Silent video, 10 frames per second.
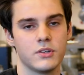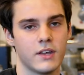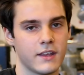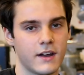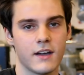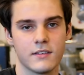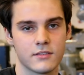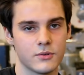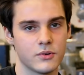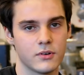you get out of high
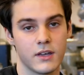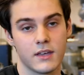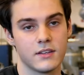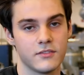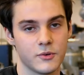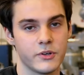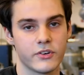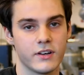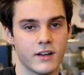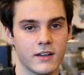school, and even when
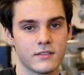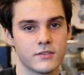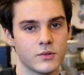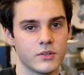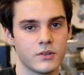you're in high school, you